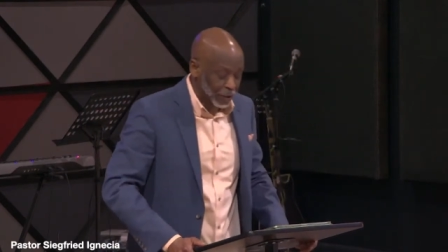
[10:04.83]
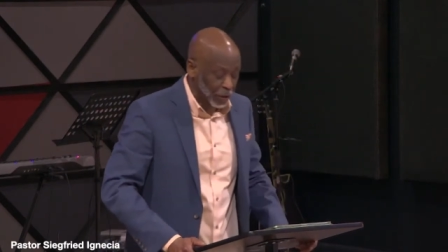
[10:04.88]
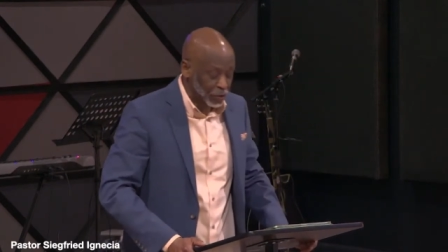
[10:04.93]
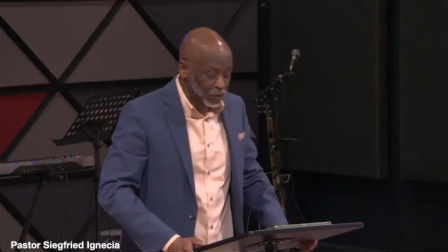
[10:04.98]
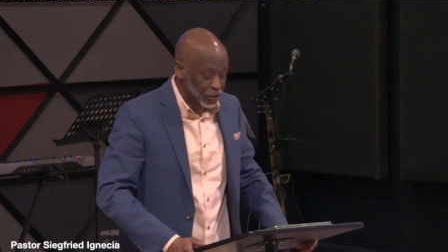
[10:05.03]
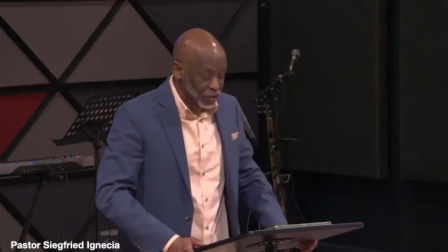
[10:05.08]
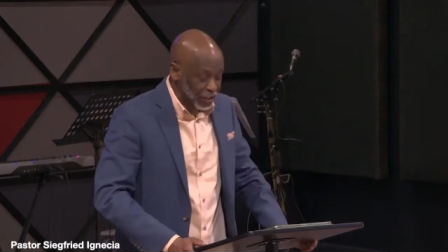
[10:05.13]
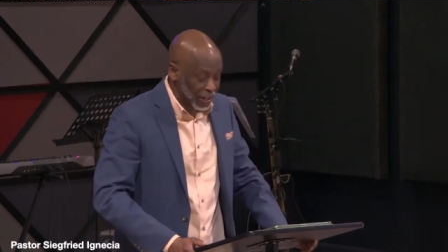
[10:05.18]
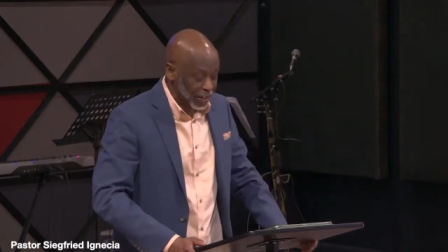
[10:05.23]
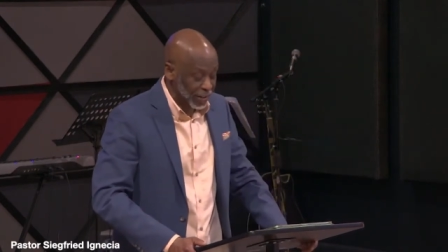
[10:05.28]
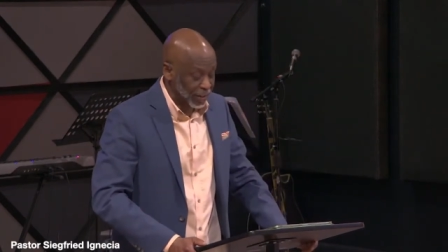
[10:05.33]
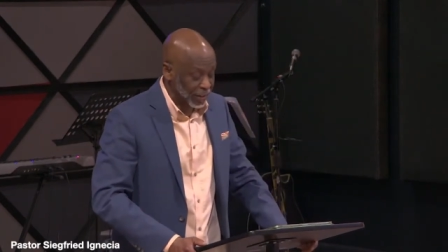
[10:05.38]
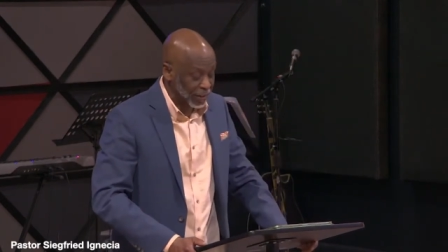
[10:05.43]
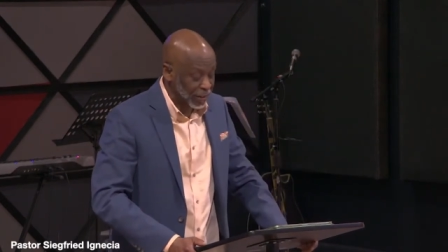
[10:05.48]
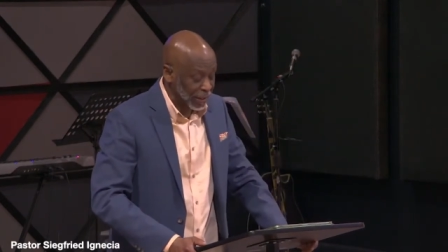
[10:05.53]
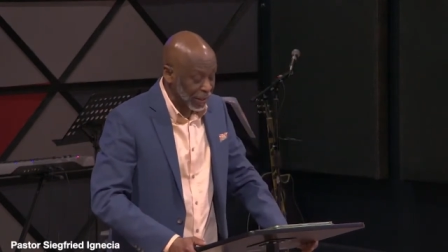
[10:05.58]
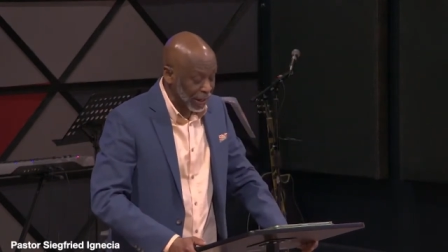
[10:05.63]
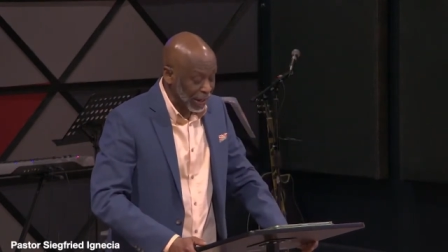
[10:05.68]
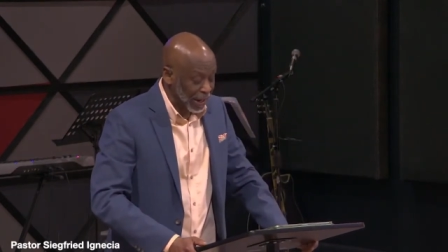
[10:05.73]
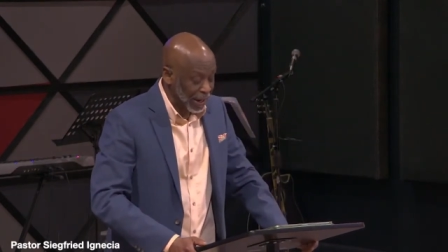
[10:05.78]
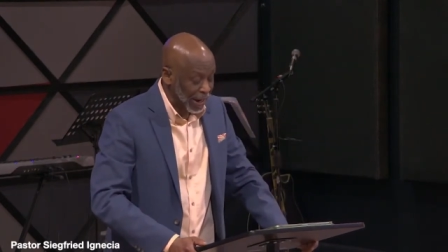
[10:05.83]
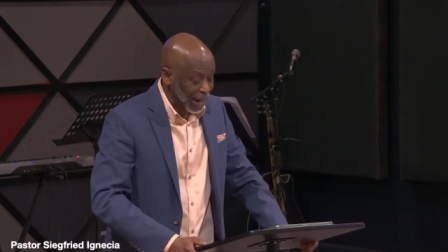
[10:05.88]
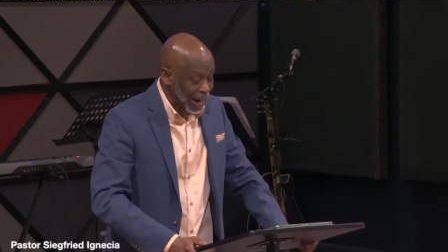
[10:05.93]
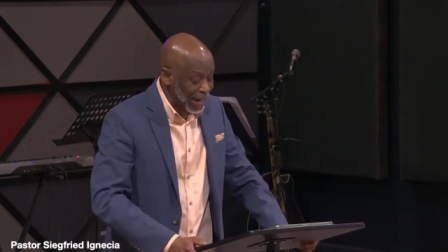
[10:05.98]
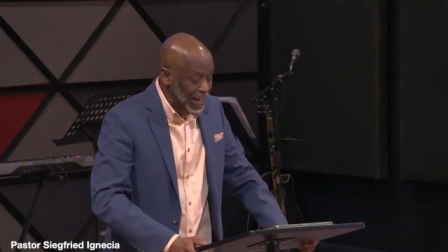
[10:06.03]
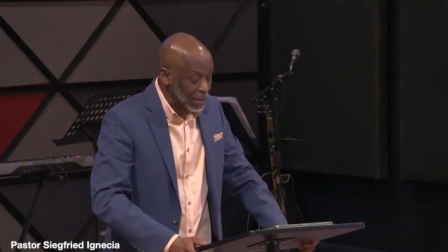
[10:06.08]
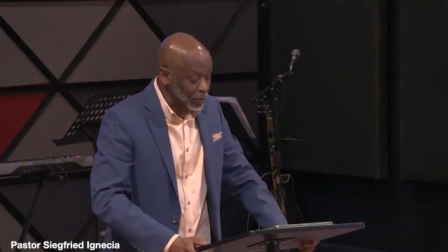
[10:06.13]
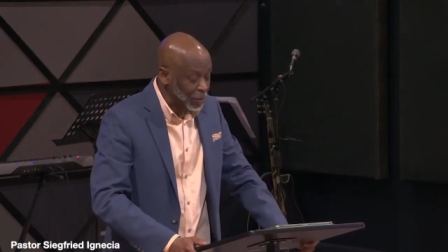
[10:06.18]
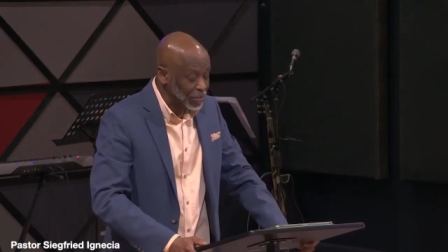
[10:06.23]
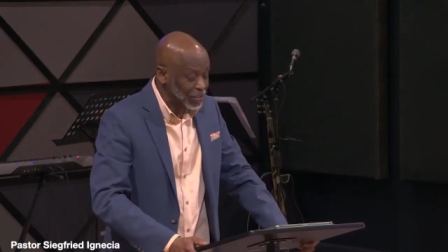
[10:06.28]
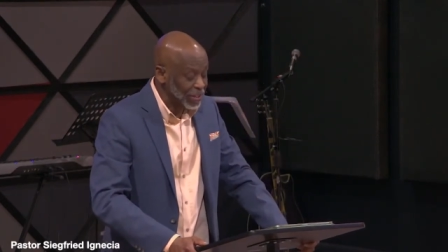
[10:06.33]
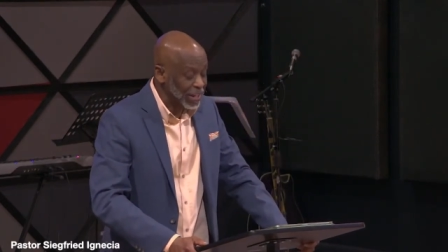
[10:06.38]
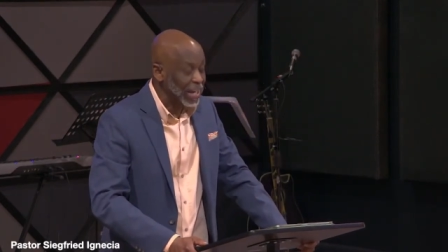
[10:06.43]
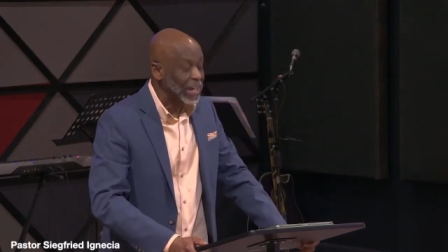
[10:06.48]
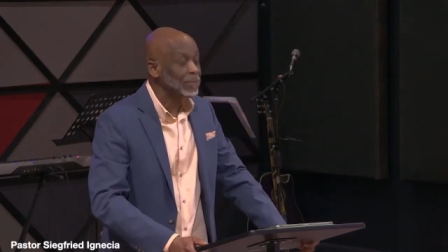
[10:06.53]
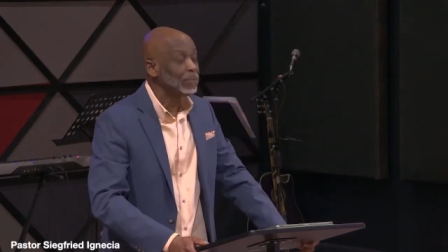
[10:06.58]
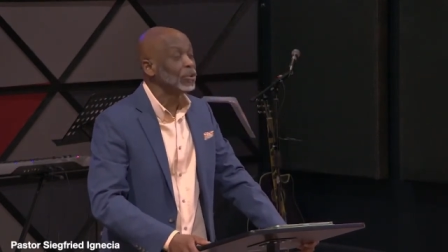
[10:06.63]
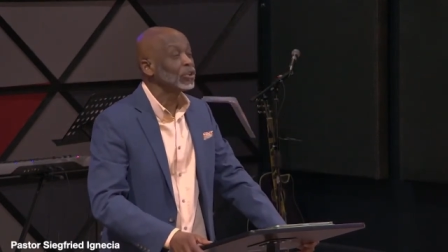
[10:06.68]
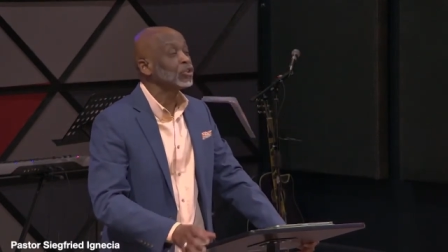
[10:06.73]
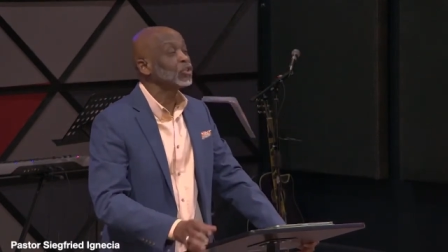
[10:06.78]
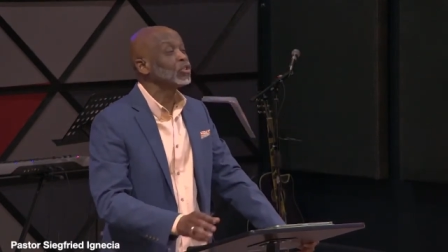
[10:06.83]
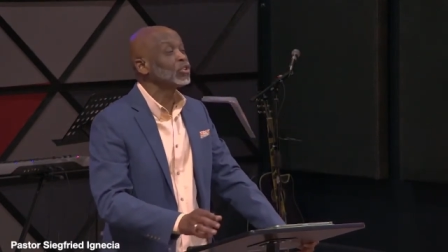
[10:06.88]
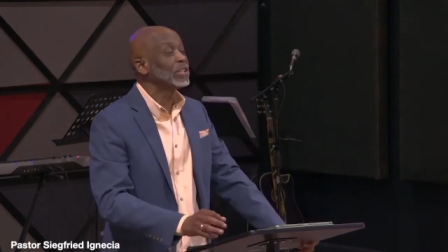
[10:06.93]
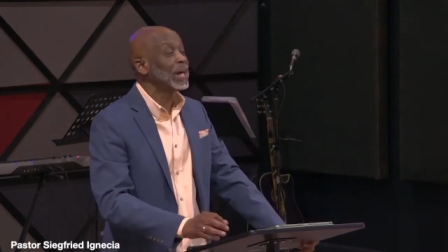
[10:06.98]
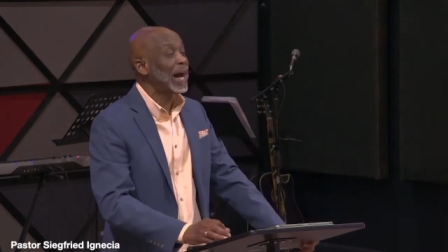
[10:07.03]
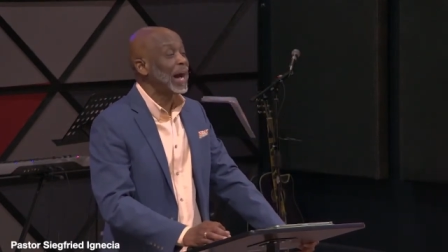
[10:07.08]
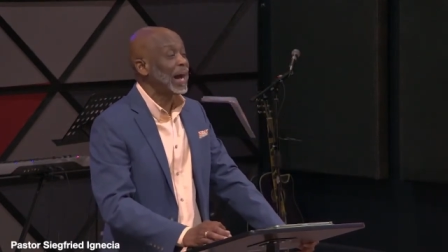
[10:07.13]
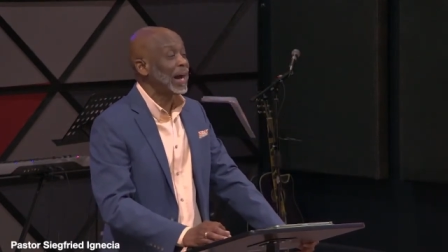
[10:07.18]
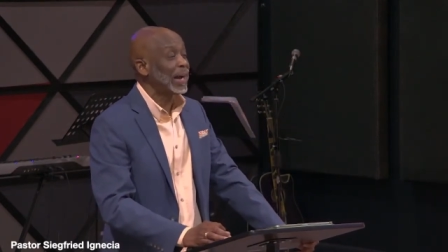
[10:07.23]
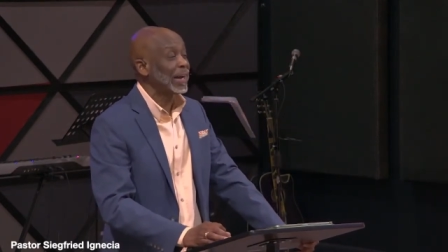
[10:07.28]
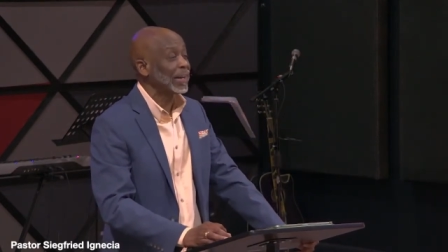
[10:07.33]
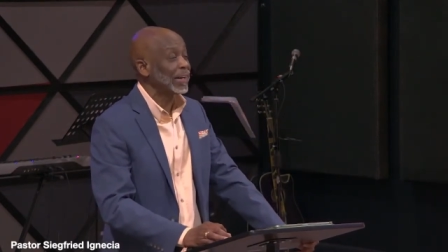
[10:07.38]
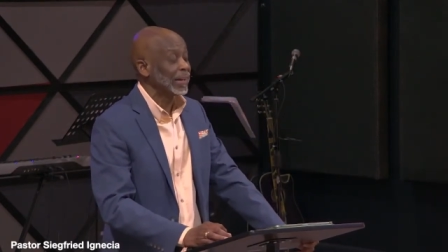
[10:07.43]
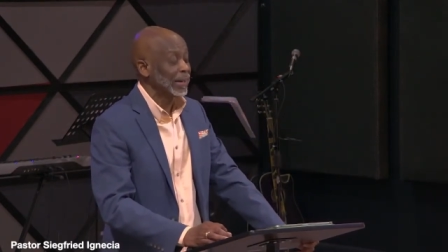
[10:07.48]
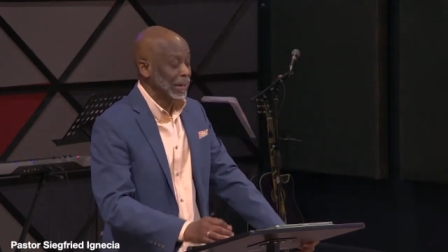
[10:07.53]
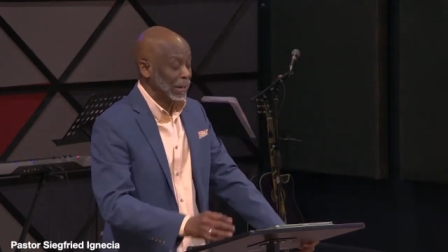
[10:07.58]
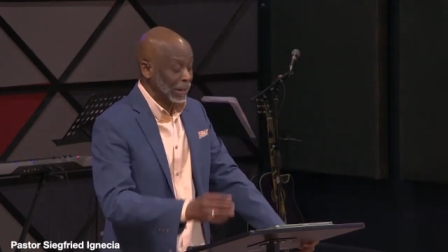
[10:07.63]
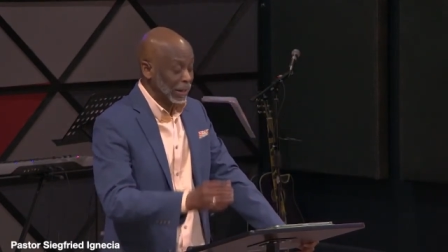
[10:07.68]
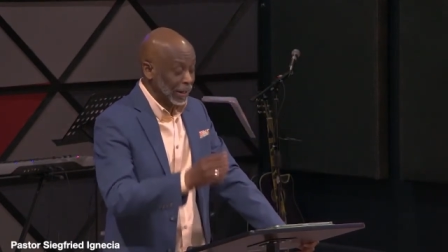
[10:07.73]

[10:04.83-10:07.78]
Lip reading: without sin, and he was able to die